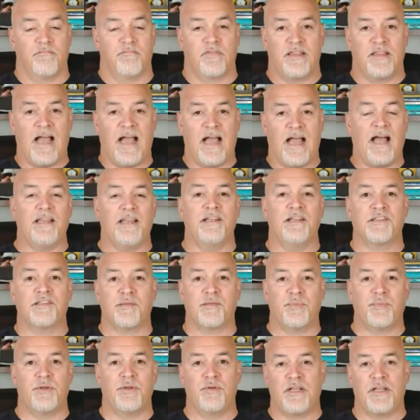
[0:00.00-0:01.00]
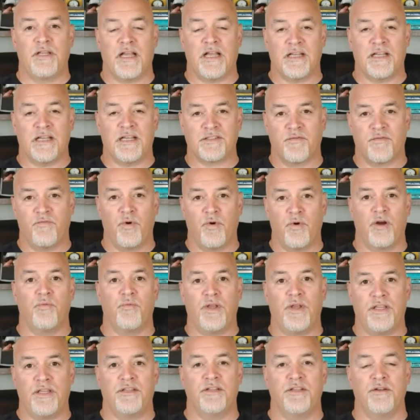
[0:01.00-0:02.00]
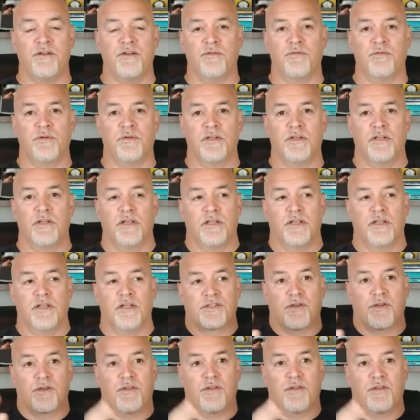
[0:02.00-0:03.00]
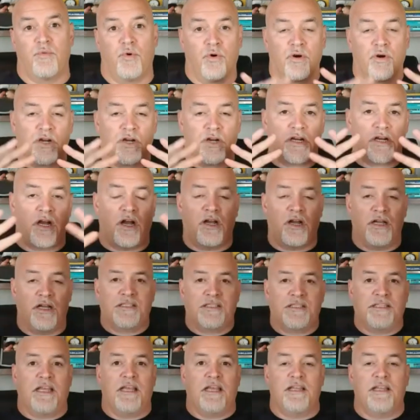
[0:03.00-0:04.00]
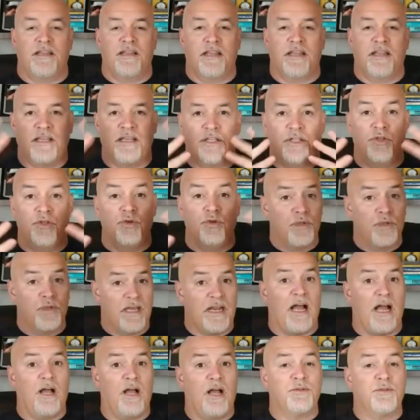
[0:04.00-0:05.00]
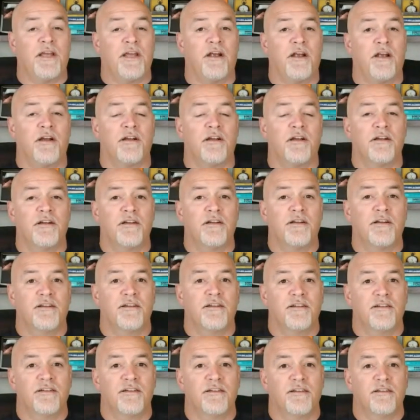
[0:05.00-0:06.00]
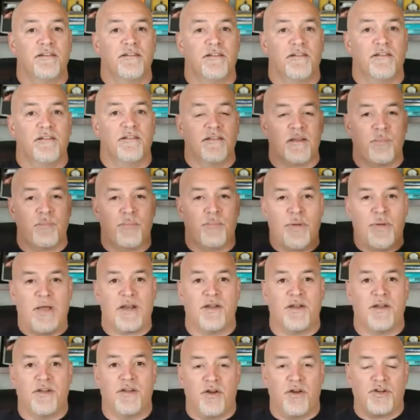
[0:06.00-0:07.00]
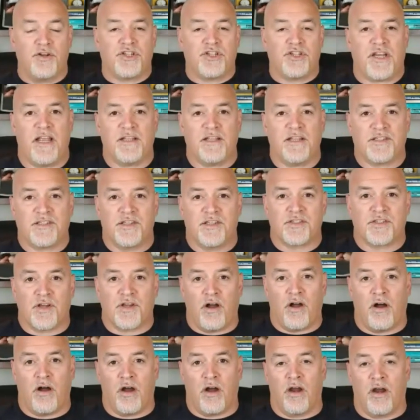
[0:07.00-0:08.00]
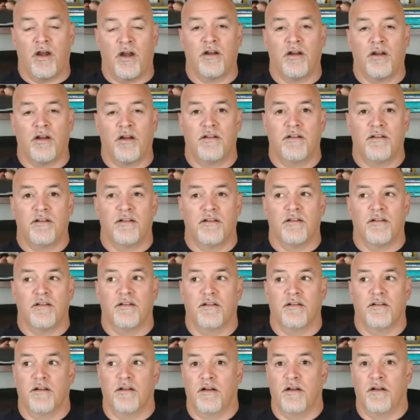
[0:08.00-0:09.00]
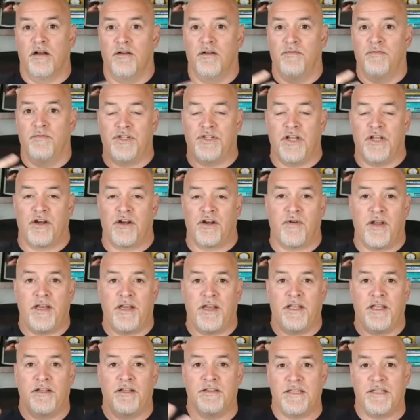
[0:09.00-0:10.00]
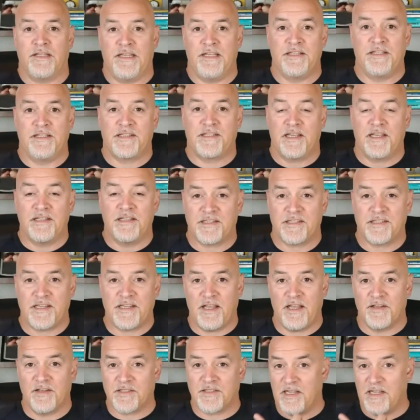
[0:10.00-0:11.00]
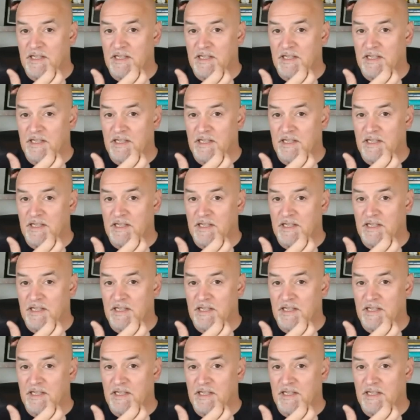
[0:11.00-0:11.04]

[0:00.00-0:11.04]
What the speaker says: That is the beauty, guys, of what we do. So the more content that you get out there, the better your chances are of generating leads and sales.